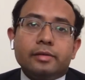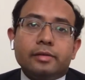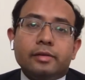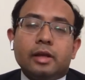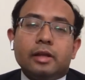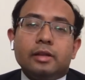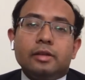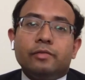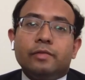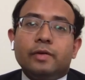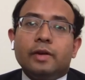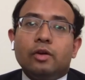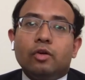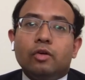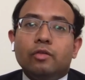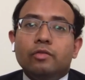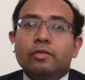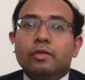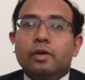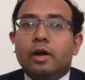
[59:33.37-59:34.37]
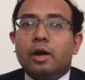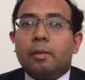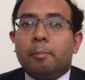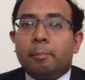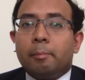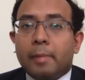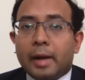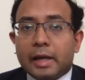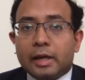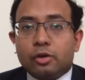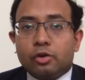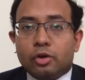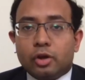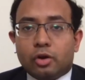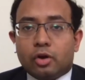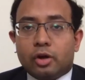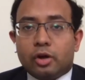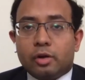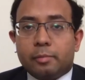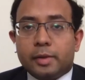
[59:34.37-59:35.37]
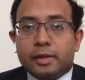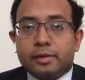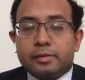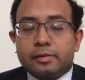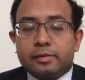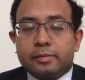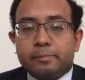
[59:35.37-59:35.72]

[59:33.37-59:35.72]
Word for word: in the field of microeconomics.